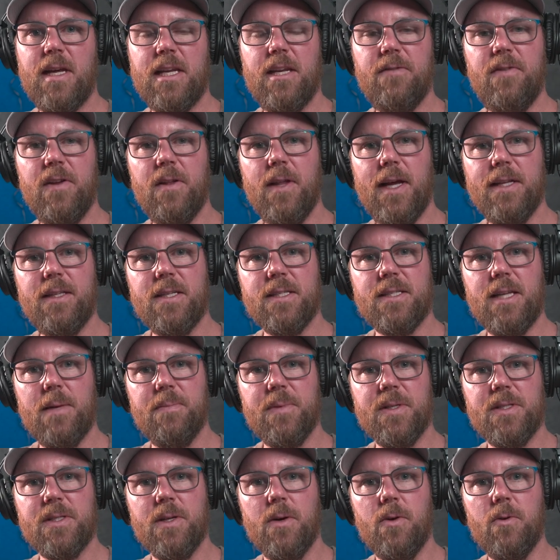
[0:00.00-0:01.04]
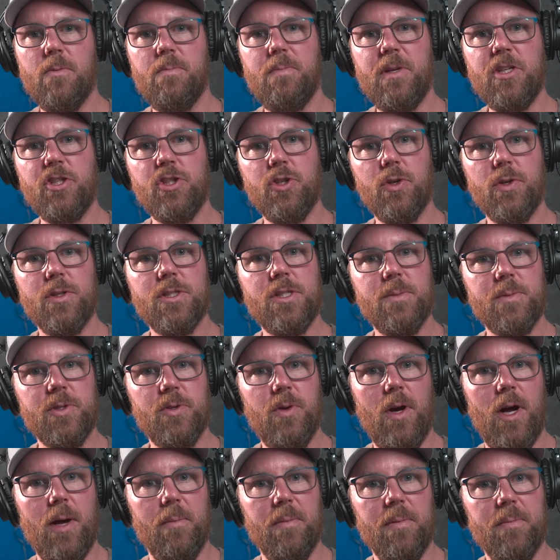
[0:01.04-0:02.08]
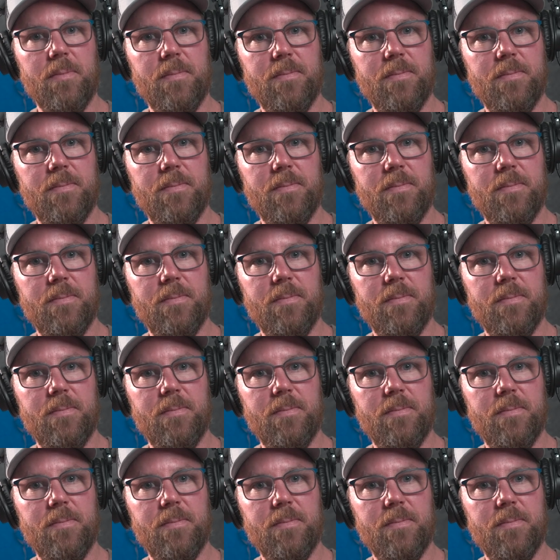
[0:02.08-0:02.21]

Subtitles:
And if you like this episode, be sure to subscribe.